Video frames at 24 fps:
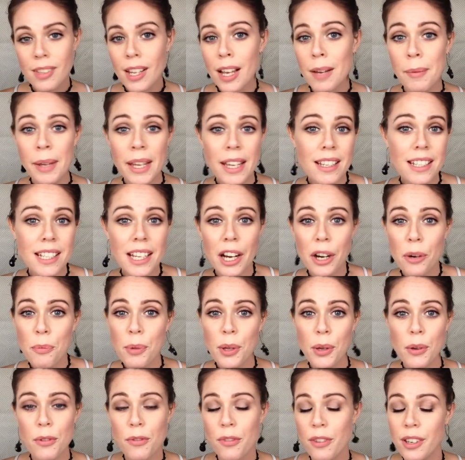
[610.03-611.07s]
I'm here to help
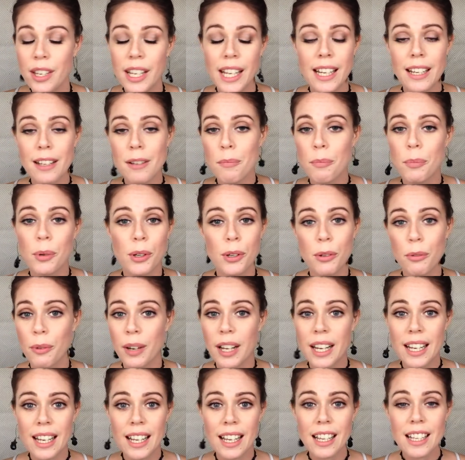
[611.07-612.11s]
you if you need it. Book a
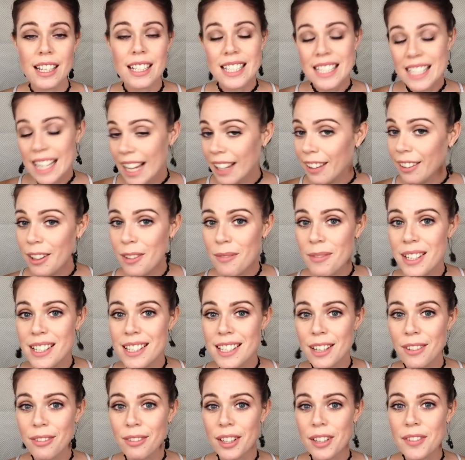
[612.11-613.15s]
reading, download my
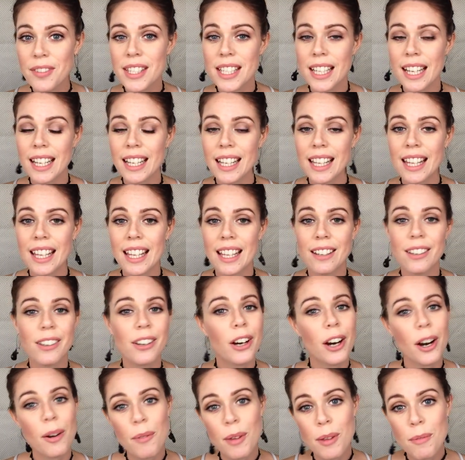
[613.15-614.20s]
self love starter kit,
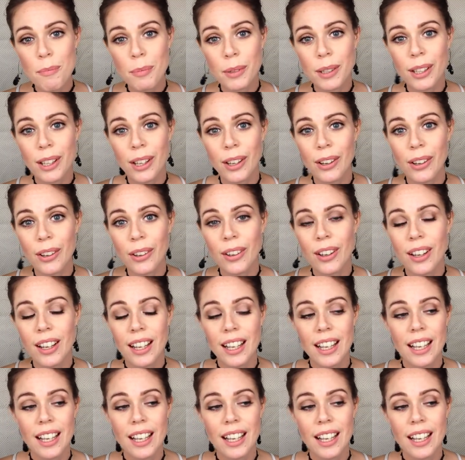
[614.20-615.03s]
comment below